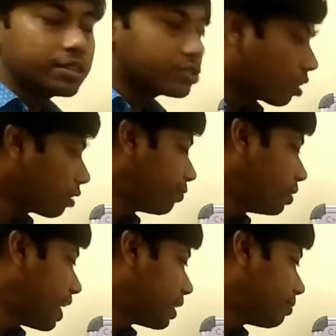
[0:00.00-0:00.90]
it is not
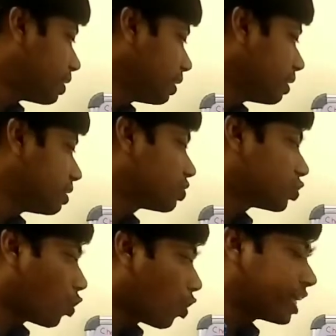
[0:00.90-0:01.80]
fully adiabatic, it
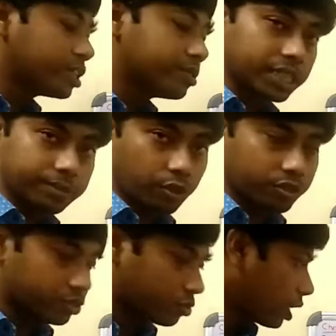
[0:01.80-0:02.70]
is non-adiabatic
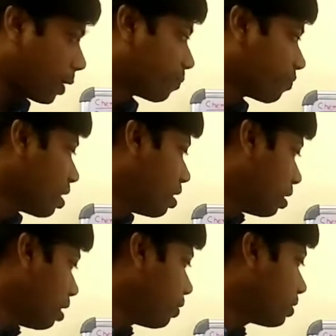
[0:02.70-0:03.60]
process. Okay,
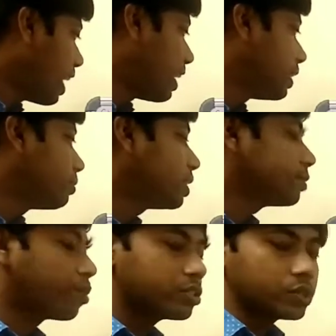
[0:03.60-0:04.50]
now for the
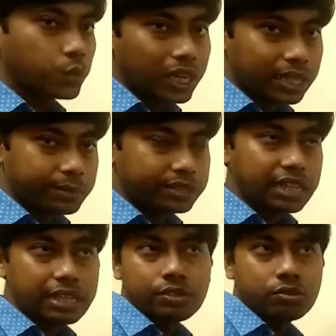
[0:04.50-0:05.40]
adiabatic process what
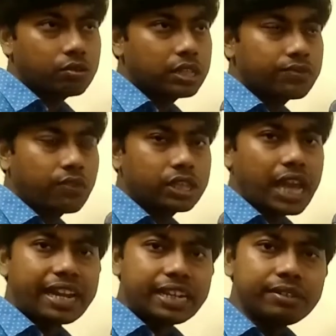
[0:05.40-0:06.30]
happens, as you know that for
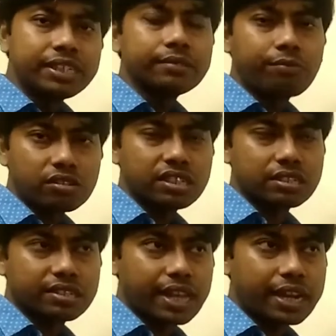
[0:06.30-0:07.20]
the adiabatic
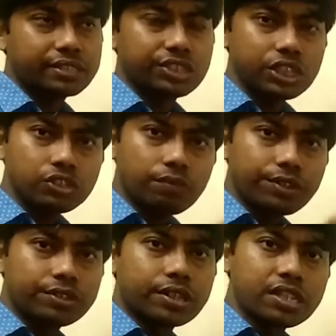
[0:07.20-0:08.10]
process that change
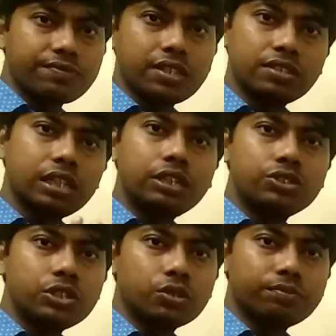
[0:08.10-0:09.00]
of heat transfer is equal
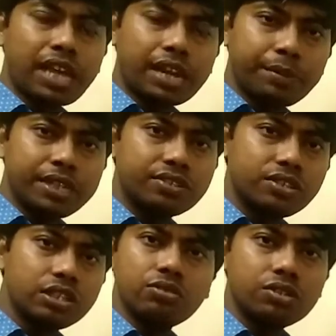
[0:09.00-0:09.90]
to 0, that
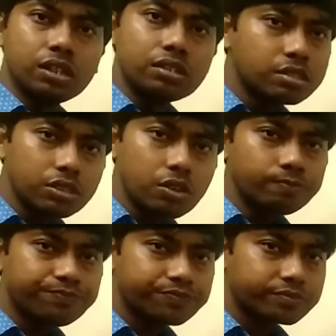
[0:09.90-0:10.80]
means dq is equal to 0,